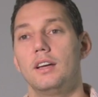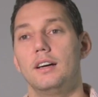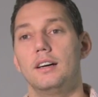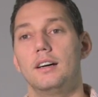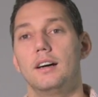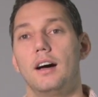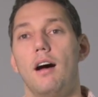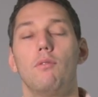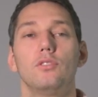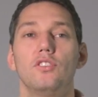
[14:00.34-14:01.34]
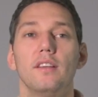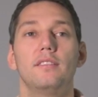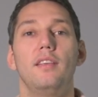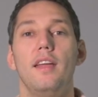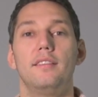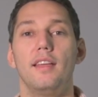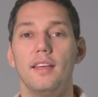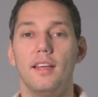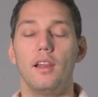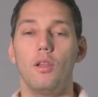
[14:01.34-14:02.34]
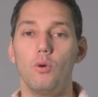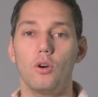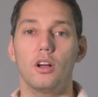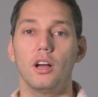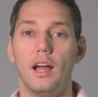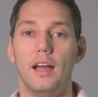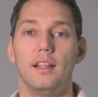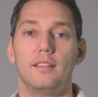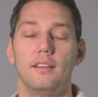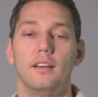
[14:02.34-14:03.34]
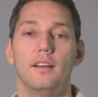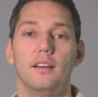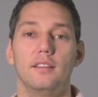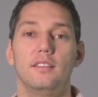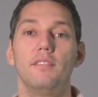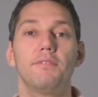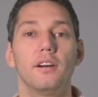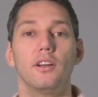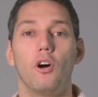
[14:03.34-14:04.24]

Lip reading: I would just say take a look at different